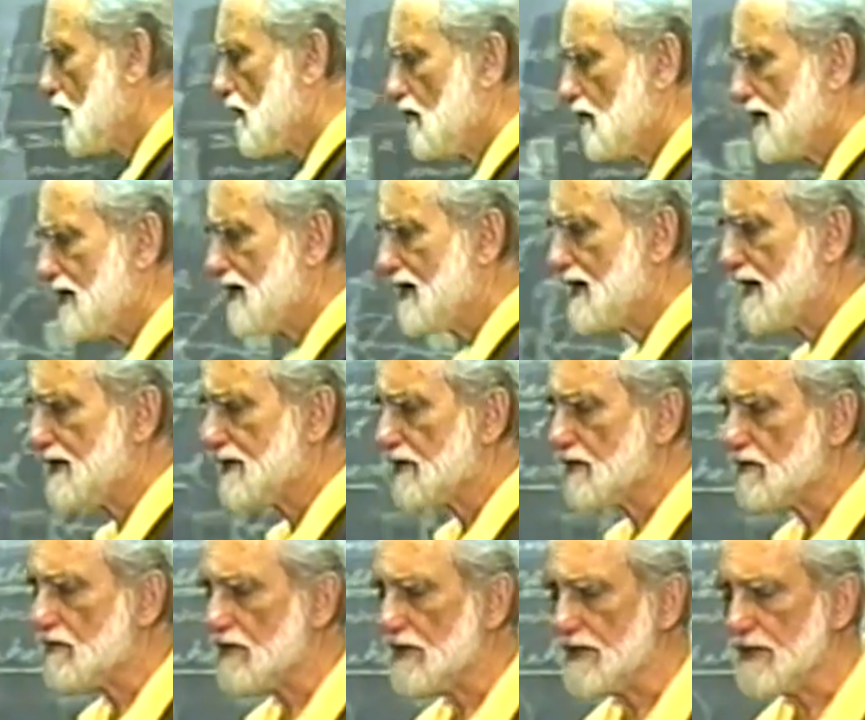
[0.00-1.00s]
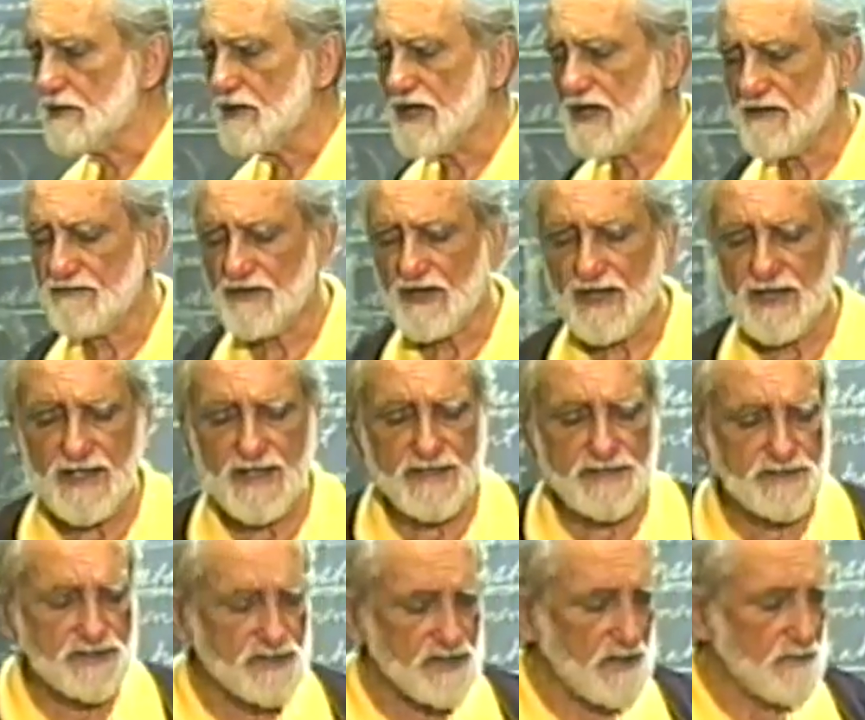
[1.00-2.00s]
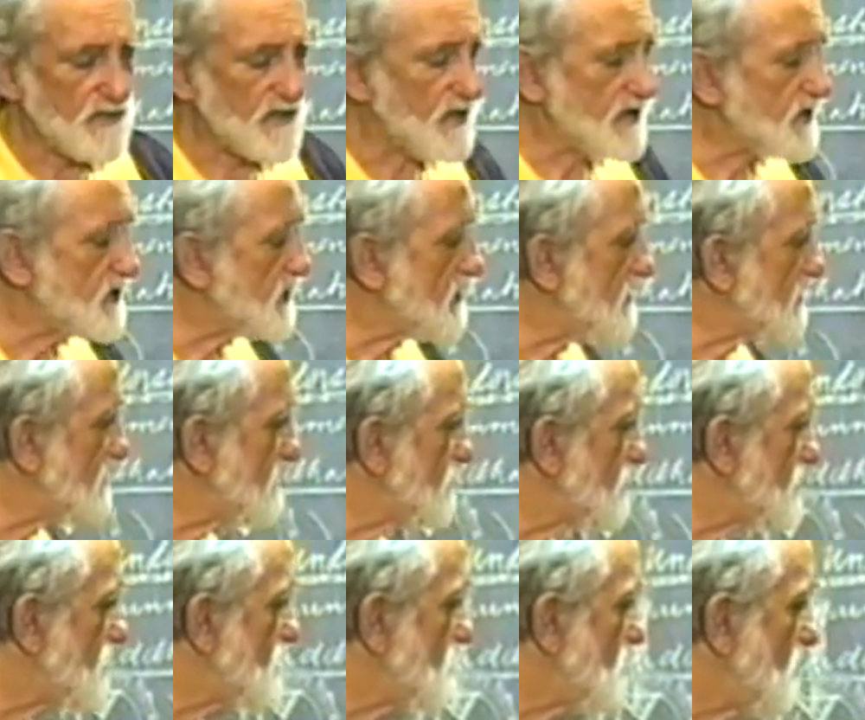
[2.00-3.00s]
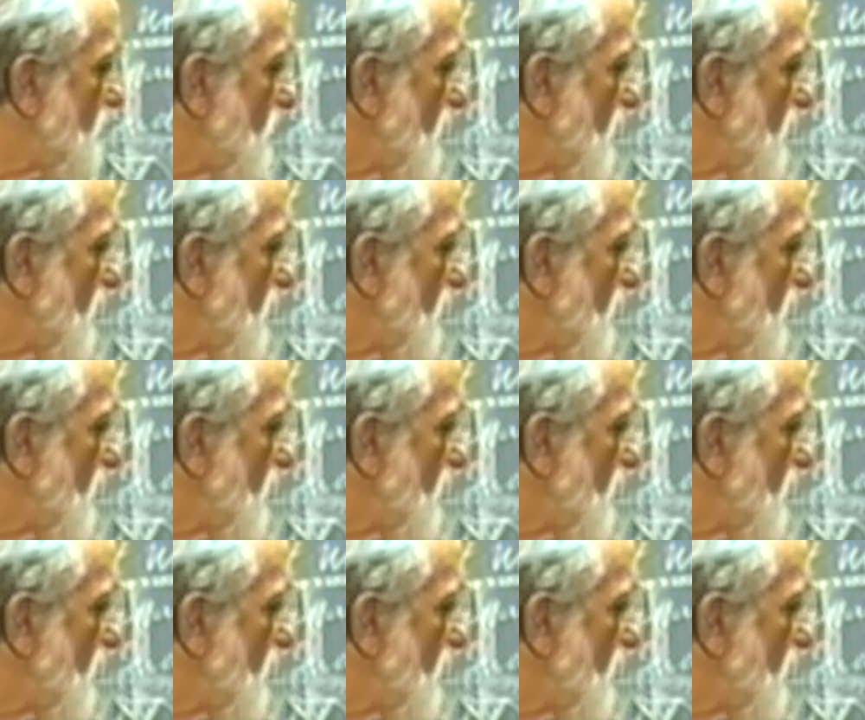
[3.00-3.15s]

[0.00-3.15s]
we do not agree. We have to add something to this.